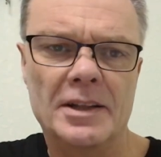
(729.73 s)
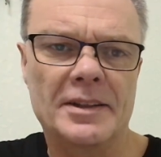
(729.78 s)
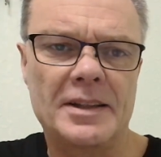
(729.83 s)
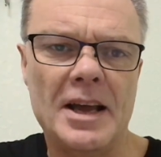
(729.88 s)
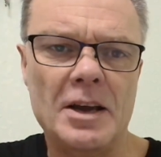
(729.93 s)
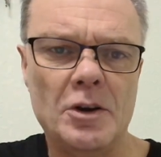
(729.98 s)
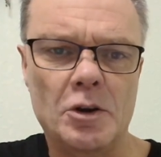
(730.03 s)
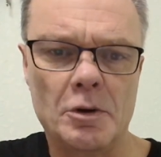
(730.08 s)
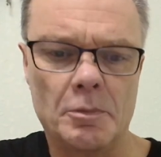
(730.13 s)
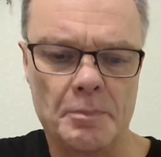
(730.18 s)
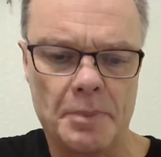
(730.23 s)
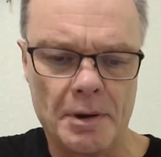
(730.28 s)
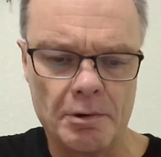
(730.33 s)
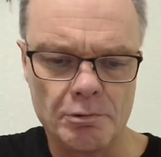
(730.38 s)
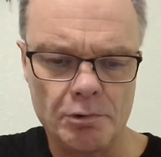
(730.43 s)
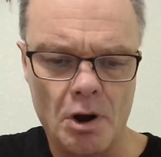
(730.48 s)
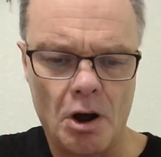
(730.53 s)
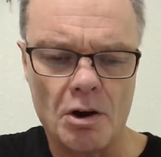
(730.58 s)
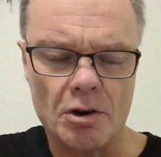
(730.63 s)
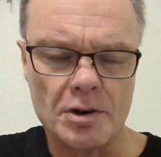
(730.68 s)
There could be
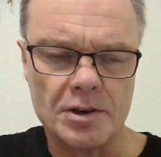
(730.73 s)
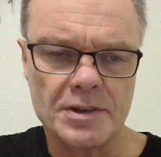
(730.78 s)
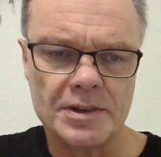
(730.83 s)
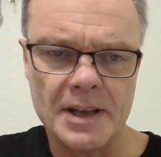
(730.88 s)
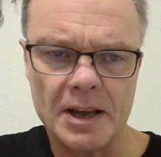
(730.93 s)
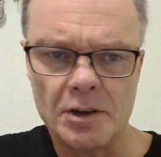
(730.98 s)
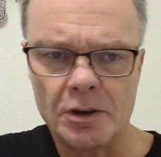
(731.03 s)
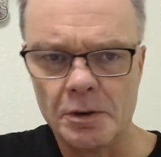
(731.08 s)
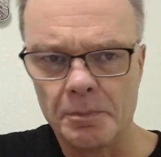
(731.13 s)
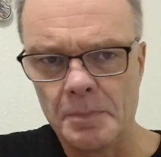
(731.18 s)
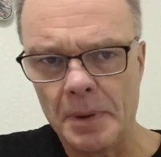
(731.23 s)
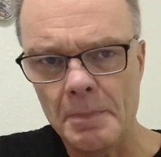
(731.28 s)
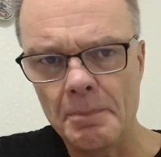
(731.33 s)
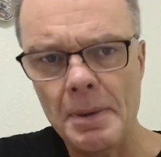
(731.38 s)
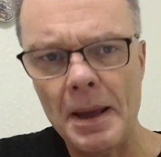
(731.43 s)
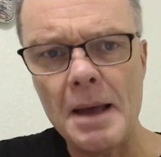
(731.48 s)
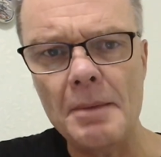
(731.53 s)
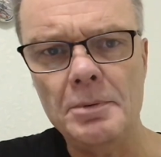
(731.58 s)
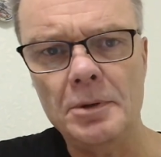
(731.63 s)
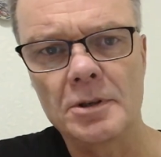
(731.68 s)
rocks, there could be
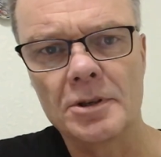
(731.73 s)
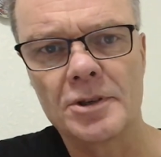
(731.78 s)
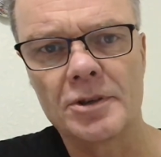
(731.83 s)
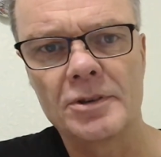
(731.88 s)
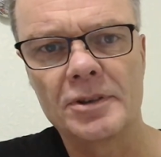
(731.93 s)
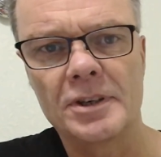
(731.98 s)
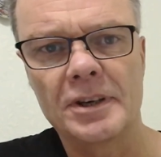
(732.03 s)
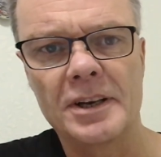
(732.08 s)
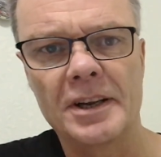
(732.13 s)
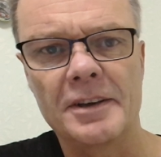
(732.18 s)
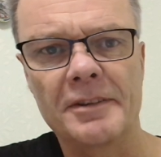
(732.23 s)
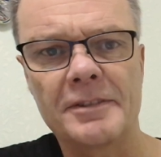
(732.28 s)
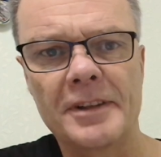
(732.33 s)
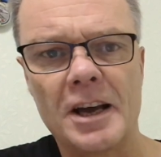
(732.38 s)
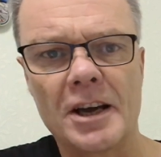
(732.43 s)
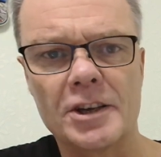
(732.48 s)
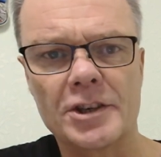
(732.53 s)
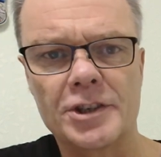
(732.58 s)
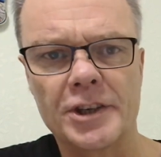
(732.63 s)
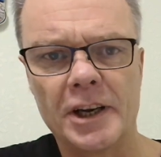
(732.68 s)
pebbles underneath
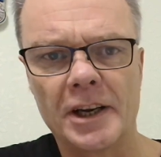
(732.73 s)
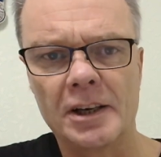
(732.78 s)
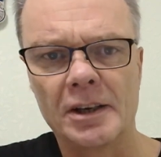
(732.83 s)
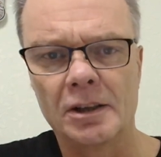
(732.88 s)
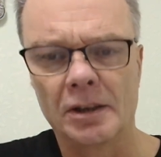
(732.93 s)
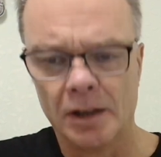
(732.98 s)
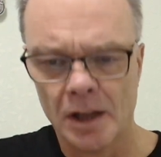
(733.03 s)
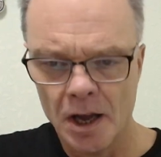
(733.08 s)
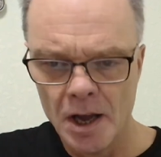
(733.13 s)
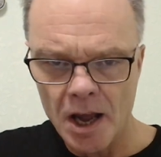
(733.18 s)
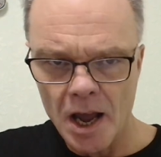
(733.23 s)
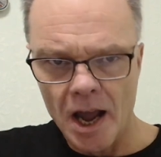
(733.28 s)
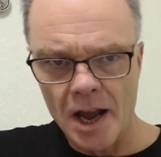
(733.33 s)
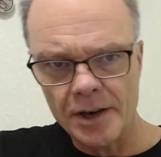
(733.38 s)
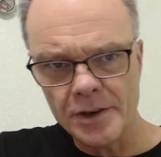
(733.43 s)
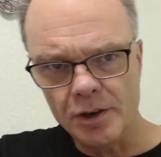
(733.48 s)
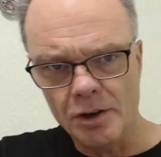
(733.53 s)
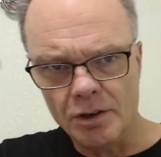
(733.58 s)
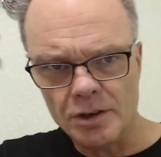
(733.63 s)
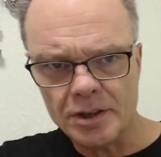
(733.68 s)
that shingle,
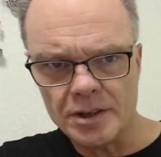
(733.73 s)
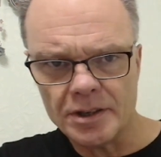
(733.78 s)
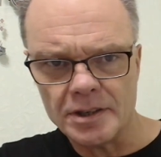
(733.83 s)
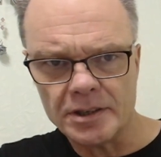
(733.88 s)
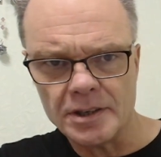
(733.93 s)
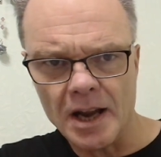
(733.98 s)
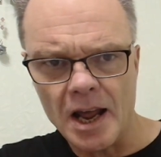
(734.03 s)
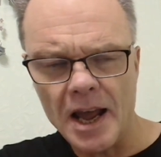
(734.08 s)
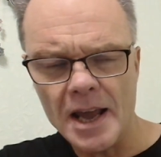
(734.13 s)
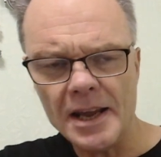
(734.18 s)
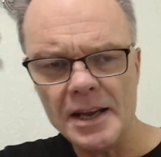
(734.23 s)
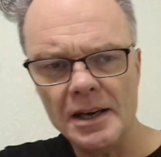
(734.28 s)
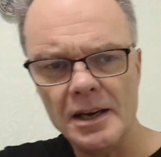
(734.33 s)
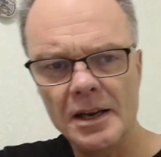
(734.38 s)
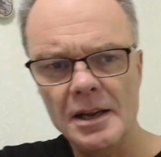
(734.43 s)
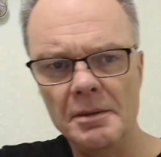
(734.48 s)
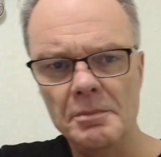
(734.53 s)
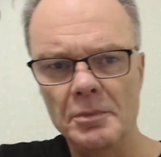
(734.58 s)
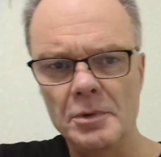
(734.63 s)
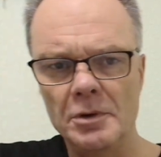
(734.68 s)
and you're
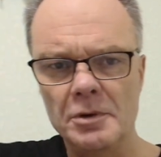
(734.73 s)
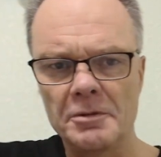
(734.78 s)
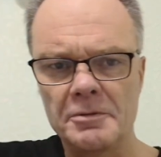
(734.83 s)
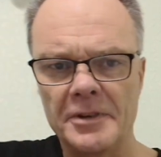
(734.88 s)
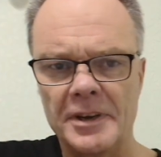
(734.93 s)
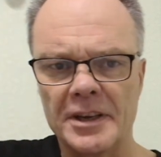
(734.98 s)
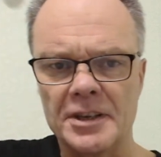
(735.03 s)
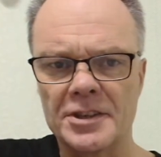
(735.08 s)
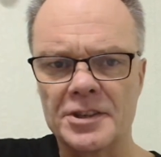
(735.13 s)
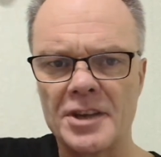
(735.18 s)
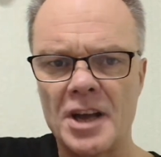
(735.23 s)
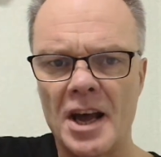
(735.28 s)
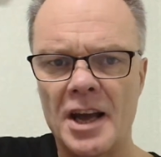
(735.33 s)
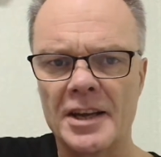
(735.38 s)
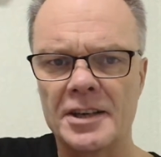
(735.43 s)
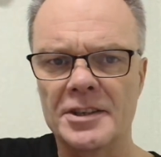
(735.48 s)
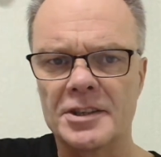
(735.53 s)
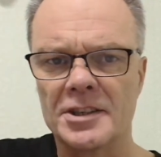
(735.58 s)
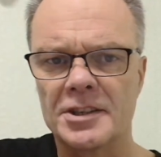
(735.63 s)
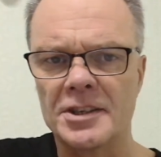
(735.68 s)
slightly moving
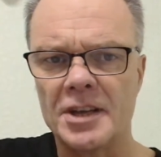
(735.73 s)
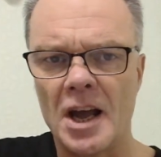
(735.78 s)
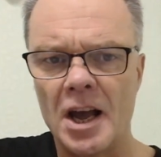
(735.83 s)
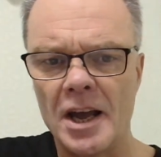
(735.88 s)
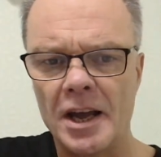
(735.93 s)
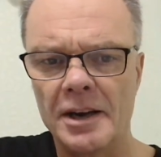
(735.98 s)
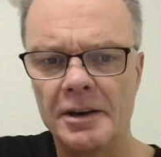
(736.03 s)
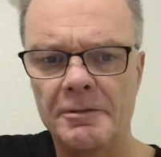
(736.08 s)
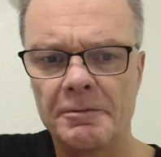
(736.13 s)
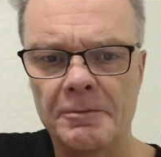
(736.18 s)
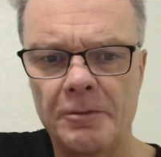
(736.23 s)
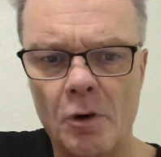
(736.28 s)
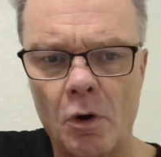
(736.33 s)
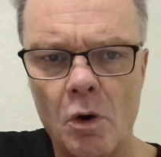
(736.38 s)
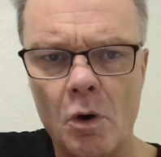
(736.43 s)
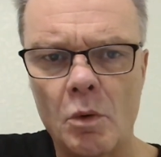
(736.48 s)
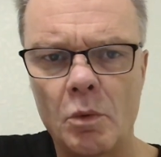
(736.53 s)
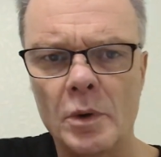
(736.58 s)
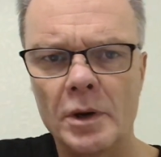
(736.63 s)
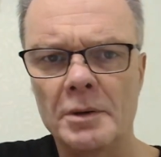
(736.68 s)
side to side,
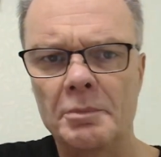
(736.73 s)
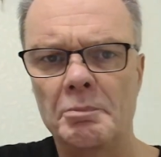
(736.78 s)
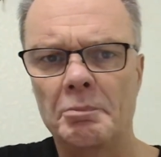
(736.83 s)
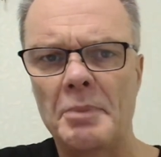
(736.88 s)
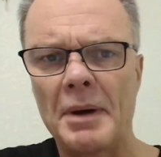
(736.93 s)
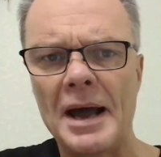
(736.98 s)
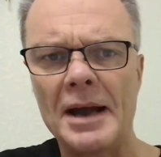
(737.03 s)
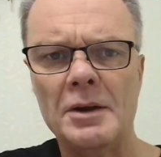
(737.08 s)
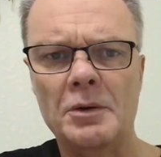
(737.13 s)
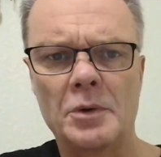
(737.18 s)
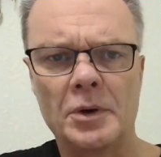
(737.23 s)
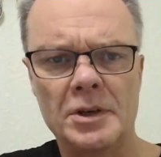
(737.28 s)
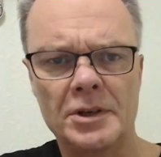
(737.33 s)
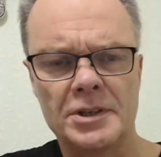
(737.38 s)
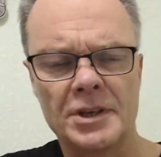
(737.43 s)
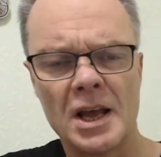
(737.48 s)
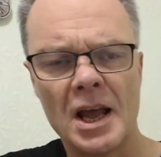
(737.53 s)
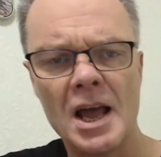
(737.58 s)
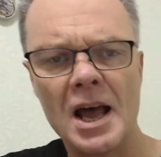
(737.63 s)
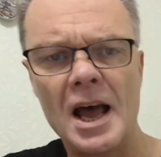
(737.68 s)
forward,
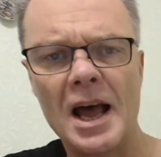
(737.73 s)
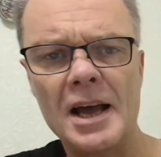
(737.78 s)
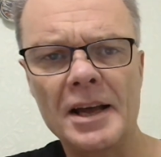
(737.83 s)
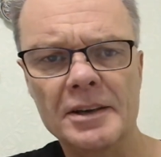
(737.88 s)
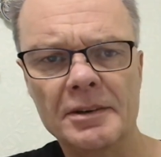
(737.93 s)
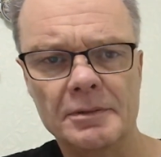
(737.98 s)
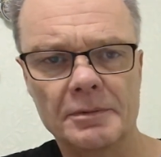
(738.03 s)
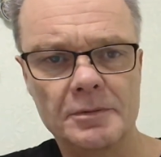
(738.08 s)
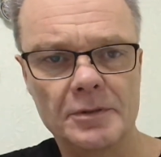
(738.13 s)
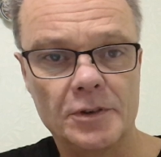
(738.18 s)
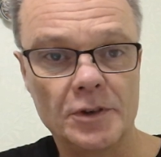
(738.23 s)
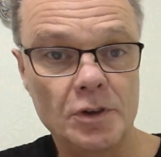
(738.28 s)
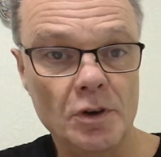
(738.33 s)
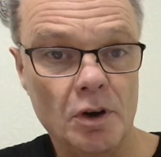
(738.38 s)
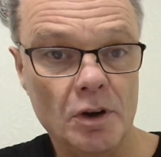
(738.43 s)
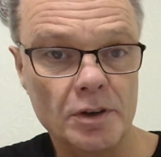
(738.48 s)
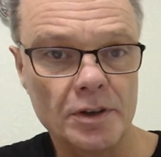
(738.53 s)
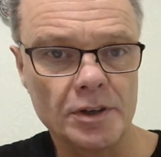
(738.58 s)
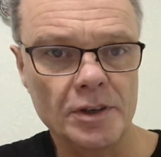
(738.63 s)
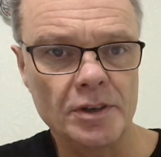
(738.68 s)
backwards, and
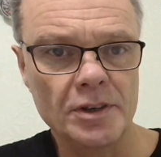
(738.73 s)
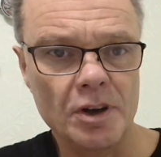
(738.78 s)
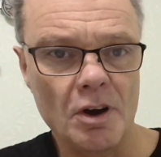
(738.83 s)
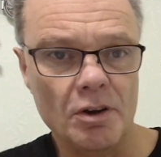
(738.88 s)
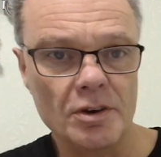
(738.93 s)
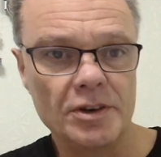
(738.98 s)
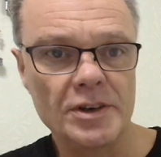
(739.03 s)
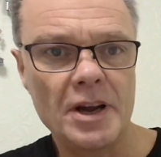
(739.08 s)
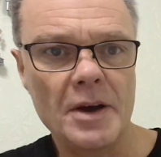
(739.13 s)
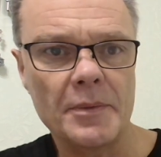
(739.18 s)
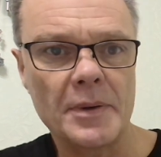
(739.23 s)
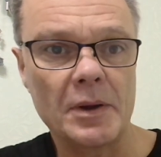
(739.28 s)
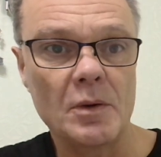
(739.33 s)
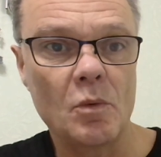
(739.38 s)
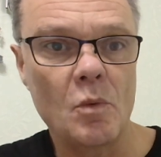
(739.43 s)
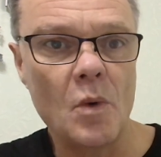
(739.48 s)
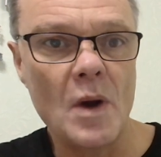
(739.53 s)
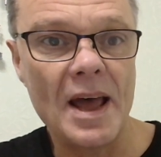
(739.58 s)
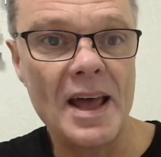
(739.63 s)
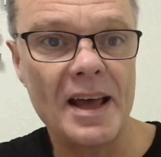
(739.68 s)
you're not
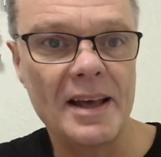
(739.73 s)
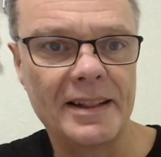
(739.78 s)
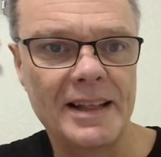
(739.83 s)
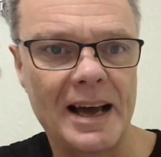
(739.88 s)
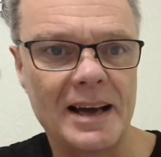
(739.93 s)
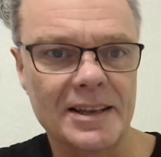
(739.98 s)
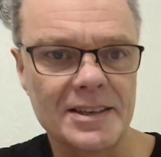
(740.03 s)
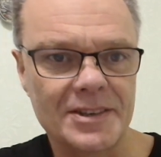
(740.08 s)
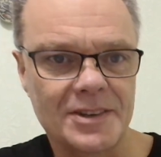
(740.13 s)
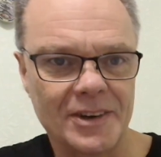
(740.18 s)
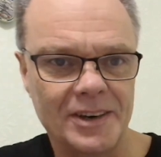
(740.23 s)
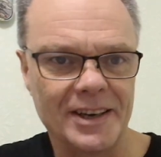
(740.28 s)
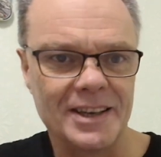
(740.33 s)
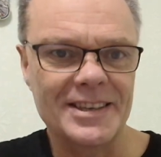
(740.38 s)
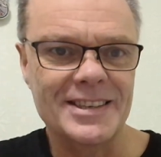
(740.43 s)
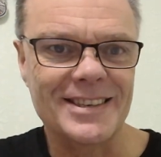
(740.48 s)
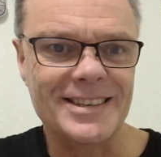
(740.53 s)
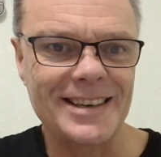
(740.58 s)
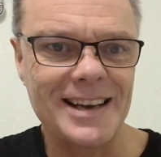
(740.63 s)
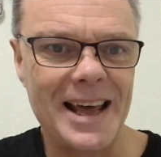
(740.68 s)
knowing where that's going to
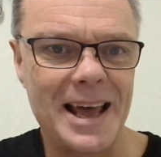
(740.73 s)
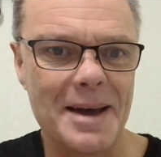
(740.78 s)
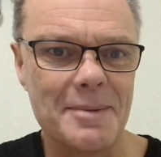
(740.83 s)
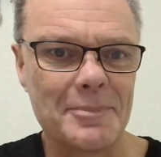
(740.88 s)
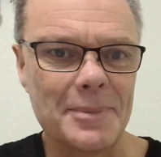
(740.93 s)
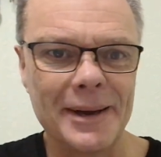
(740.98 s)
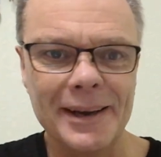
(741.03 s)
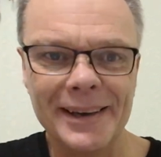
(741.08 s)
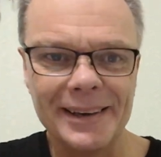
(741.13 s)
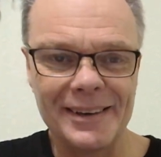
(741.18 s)
slip.